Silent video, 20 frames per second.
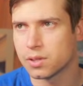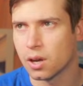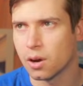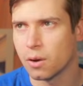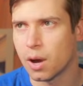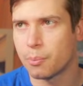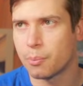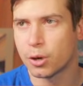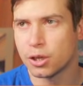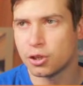
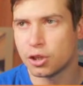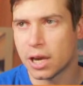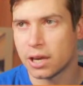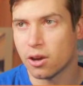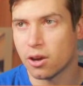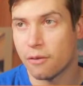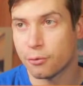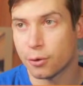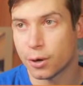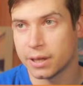Appreciate
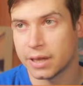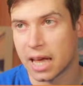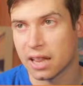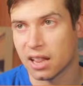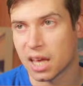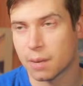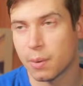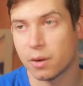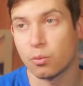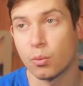y'all for hitting that
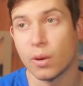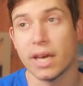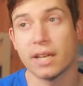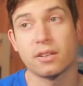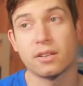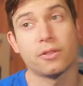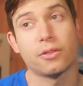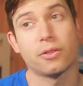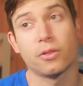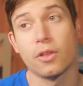like button. We hit to
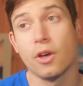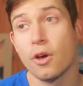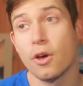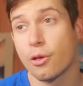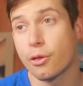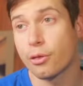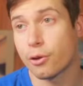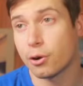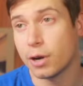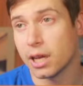
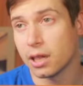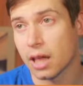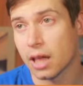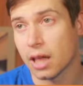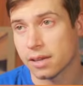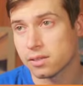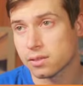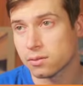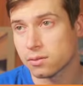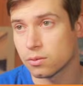30
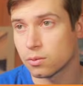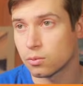likes.